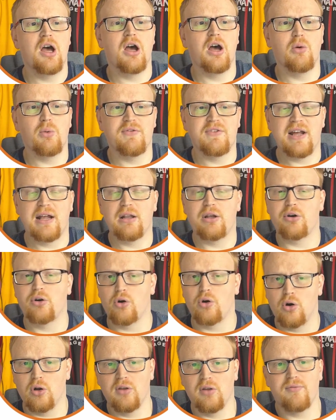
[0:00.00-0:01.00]
We've downloaded
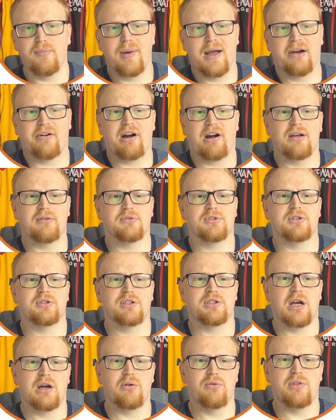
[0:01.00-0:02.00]
all the backgrounds,
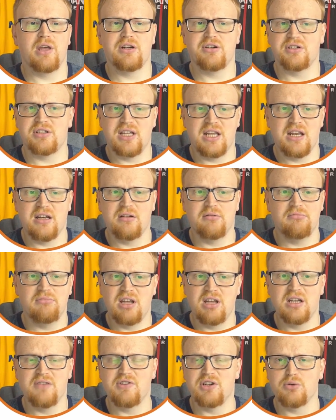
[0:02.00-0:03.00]
so they're just in
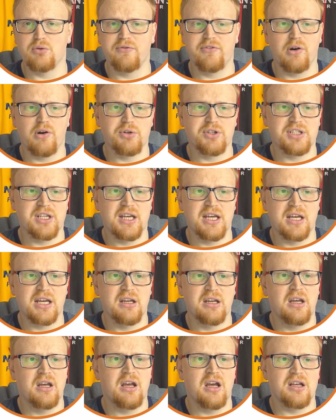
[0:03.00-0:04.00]
individual folders here.
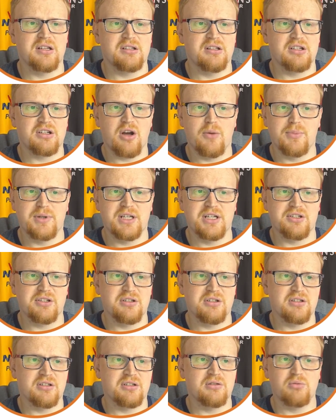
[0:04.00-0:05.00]
So there's
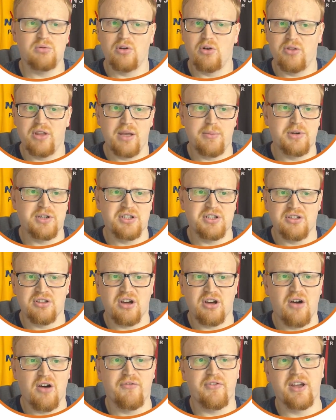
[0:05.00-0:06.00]
competitions with all the images and the
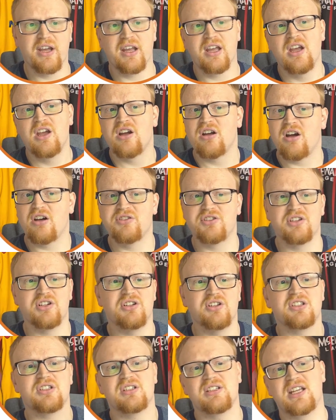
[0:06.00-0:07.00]
config,
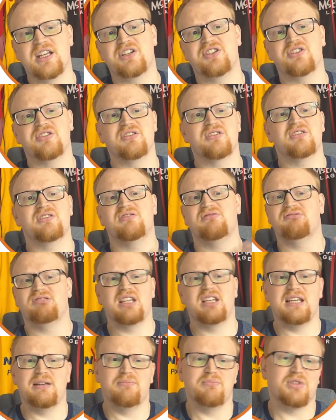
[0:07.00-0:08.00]
continents, nations,
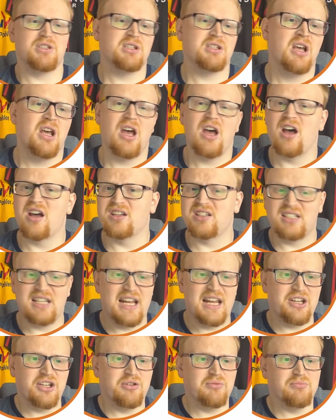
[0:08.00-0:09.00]
teams,
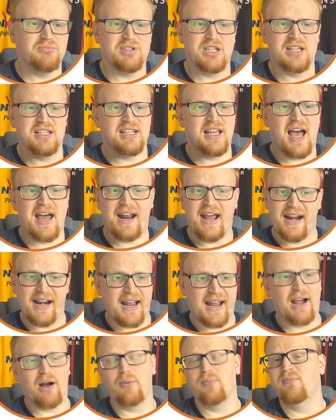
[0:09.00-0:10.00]
stadiums, inside and
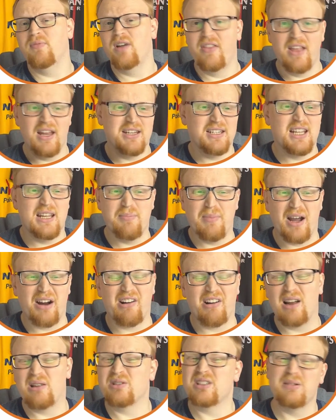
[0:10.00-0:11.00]
out, and then team
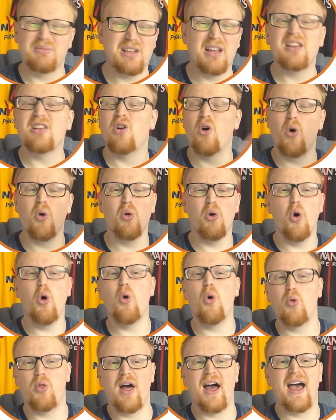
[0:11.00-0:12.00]
backgrounds, teams,
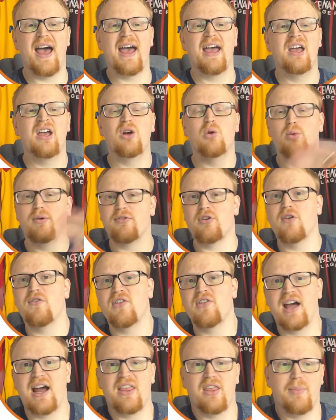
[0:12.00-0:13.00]
all there. We've covered
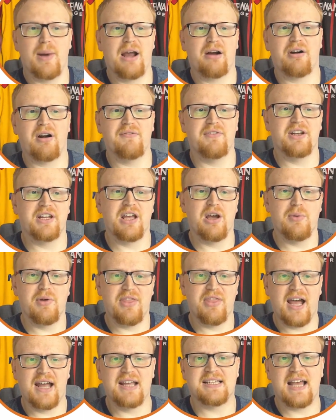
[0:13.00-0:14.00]
that in the background video, but
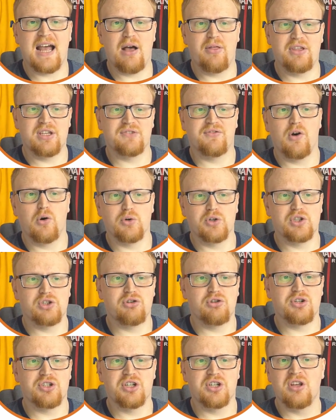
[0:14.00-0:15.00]
that is how this folder's
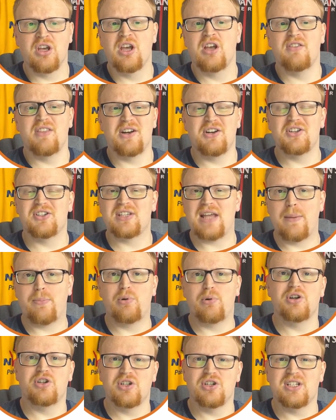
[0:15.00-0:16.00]
structured. They're just
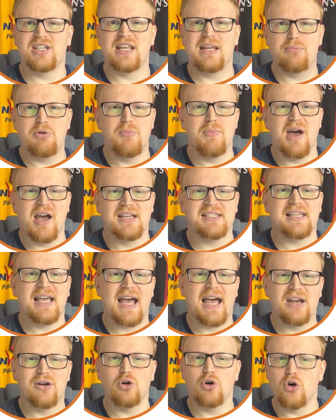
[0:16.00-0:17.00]
separate just to keep them nice
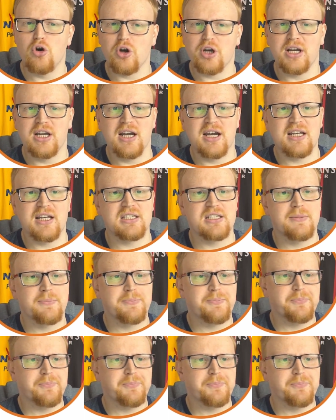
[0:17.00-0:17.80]
and organized.